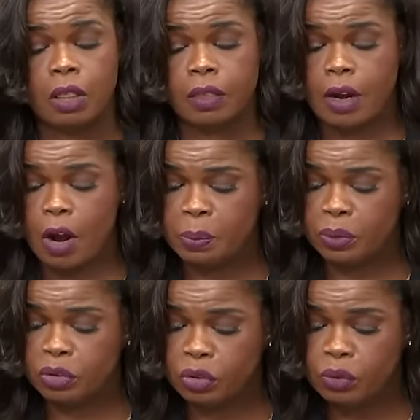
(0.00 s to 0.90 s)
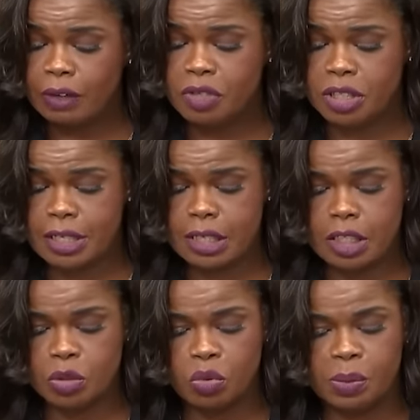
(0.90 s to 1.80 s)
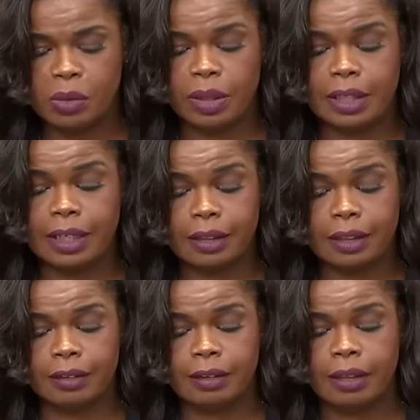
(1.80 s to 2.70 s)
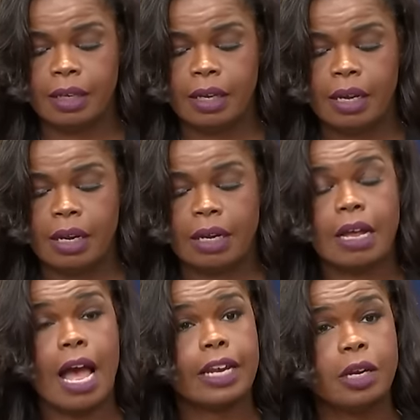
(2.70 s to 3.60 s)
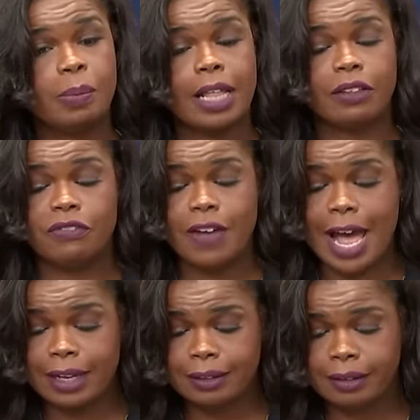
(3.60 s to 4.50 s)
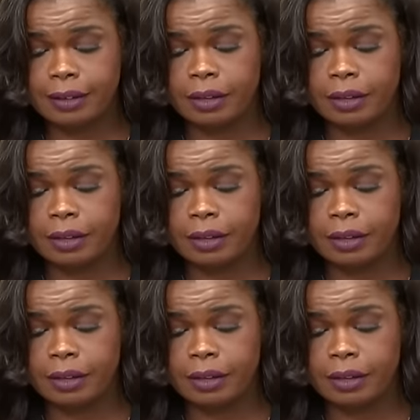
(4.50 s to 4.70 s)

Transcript: that our pursuit of justice will be relentless, guided by the facts,